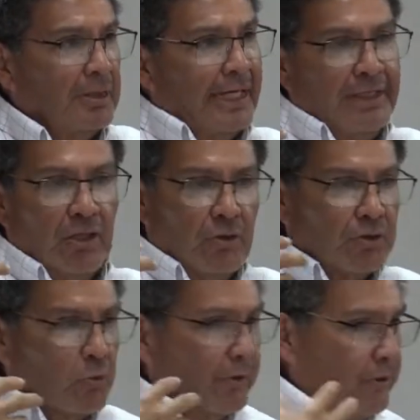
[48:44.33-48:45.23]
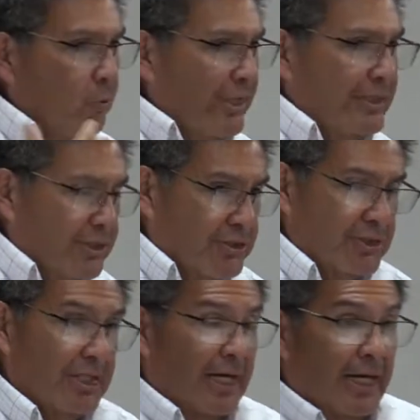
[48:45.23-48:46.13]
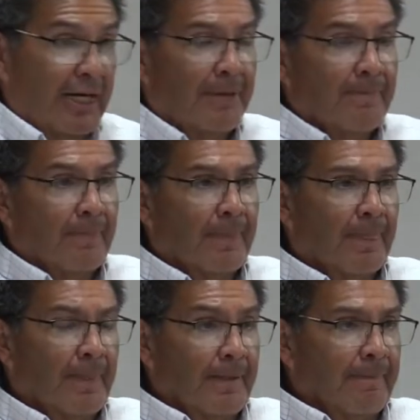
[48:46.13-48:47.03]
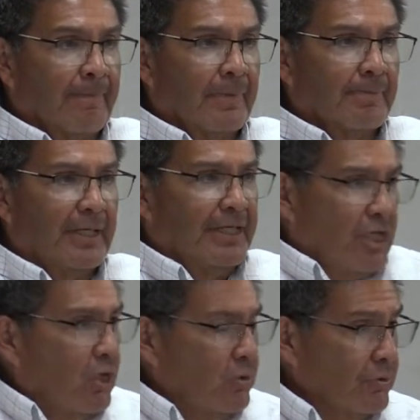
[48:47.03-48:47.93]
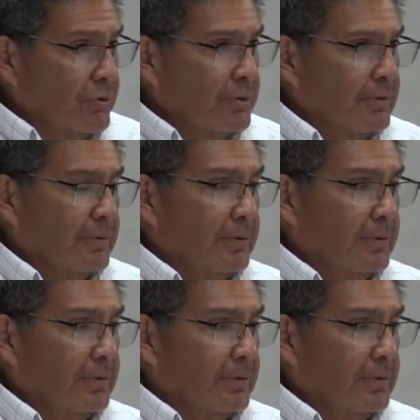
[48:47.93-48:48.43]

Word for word: He knows where the weaknesses lie. But He knows.